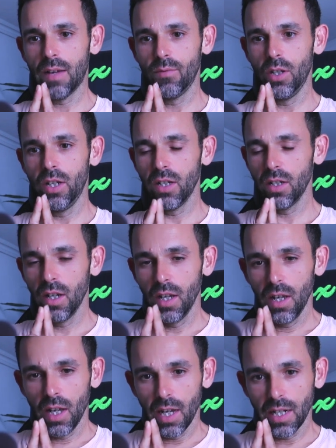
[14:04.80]
you here,
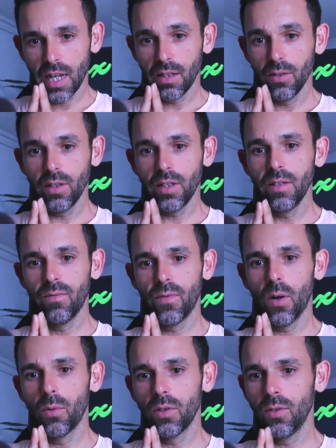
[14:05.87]
and I'm looking
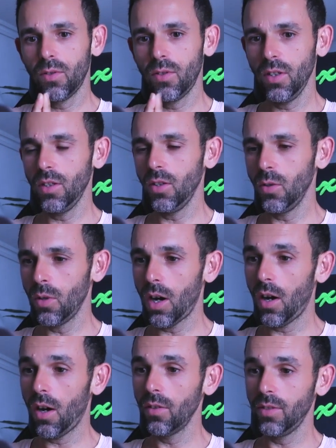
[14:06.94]
forward to seeing you
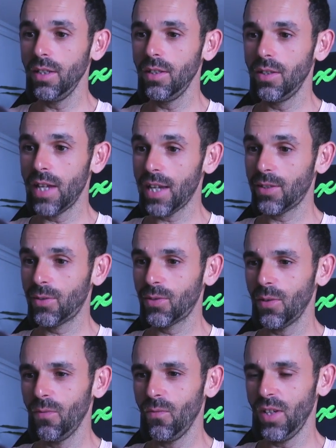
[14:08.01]
on the next
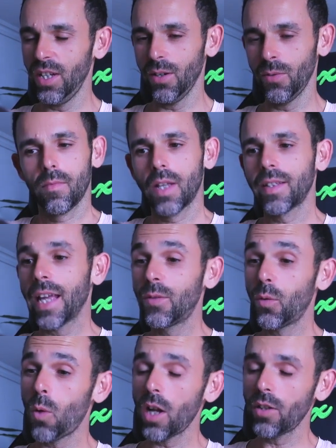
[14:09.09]
video. Thanks for
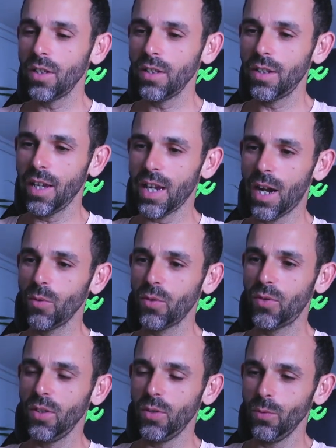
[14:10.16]
watching, and I will
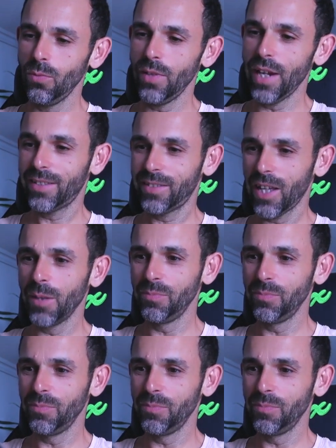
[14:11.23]
see you next time.